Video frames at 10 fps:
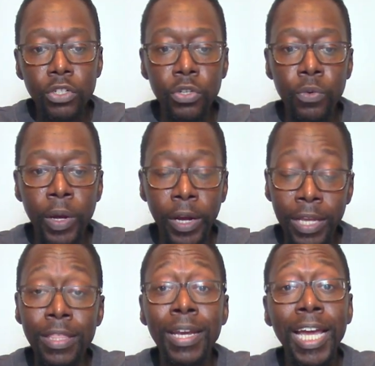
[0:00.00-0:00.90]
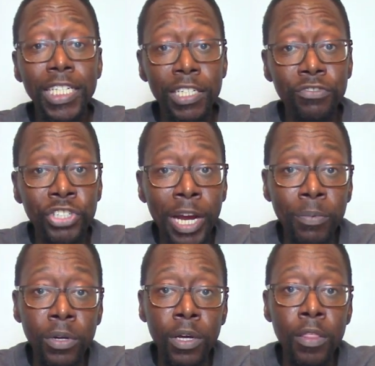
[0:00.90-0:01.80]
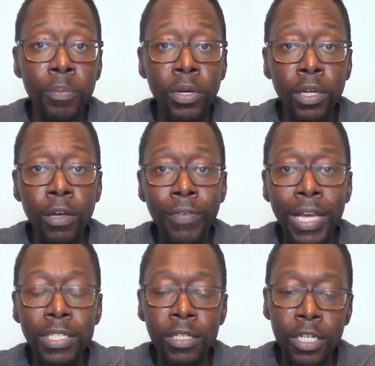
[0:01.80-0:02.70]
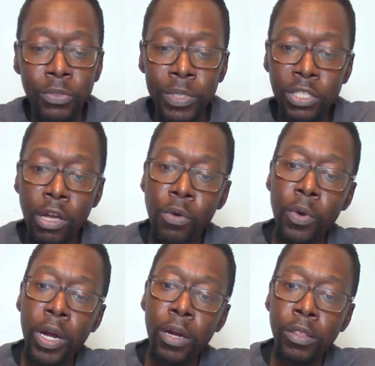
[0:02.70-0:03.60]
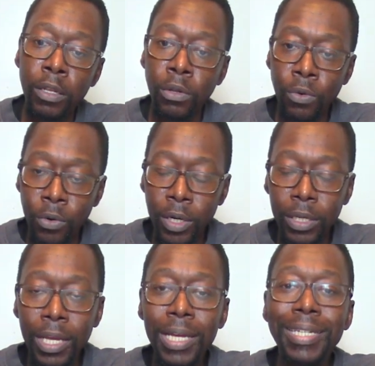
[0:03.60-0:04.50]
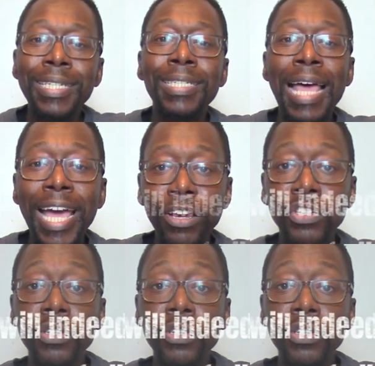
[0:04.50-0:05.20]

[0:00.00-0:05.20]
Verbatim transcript: to where in the 19th chapter of the book of Exodus, we saw where the Lord desired